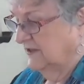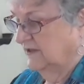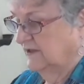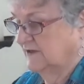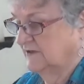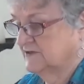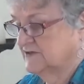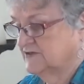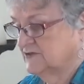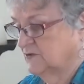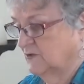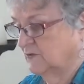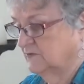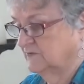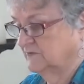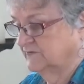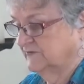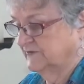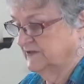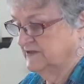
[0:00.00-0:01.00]
in his
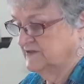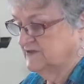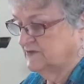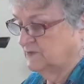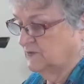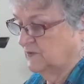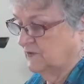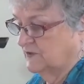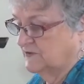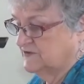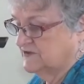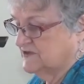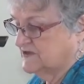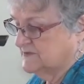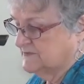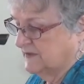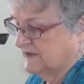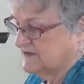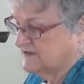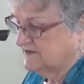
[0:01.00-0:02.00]
Golden Fleece Award to
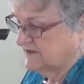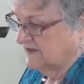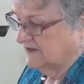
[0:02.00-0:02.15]
space